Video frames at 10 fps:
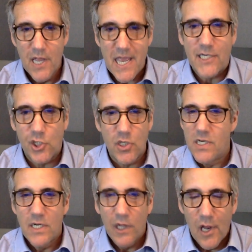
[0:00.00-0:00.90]
that
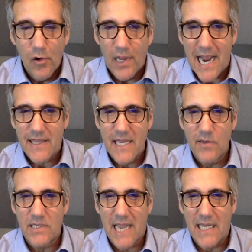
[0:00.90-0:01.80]
literally, I think
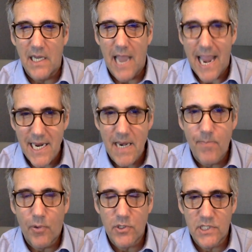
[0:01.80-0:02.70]
it's like
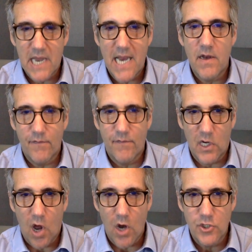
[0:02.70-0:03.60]
80% of the
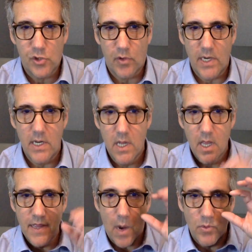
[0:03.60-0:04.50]
country
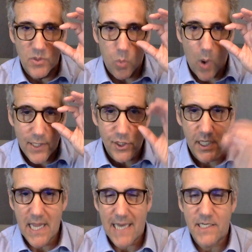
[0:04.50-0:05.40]
that was
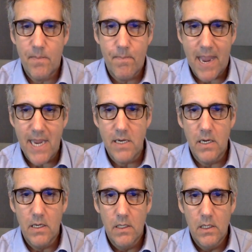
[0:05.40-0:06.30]
watching that
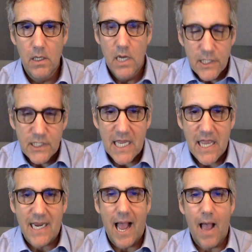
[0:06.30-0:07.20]
debate say
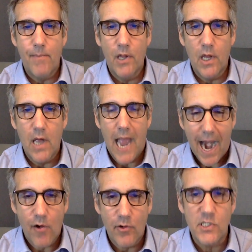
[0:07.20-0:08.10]
that Kamala
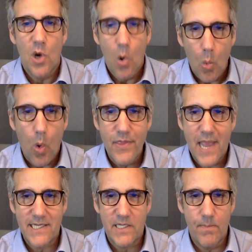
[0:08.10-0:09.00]
Harris won
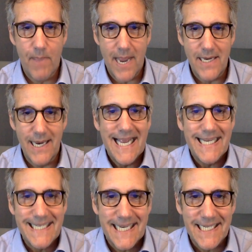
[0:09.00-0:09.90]
that debate
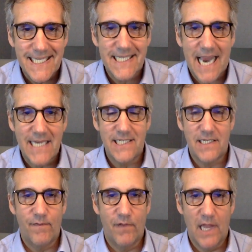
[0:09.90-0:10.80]

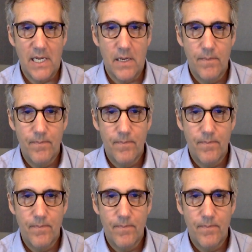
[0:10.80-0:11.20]
decisively.